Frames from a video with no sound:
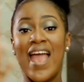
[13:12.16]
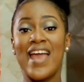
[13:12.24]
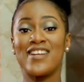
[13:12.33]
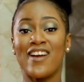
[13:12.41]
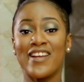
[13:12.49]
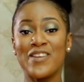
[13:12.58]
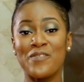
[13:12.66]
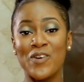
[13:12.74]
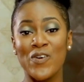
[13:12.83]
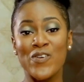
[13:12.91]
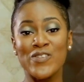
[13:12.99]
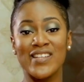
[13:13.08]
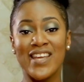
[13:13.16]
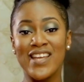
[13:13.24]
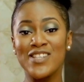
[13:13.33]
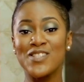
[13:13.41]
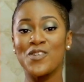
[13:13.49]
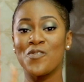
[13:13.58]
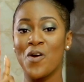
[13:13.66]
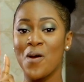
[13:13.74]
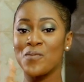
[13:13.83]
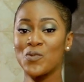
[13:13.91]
And kindly follow us on Instagram,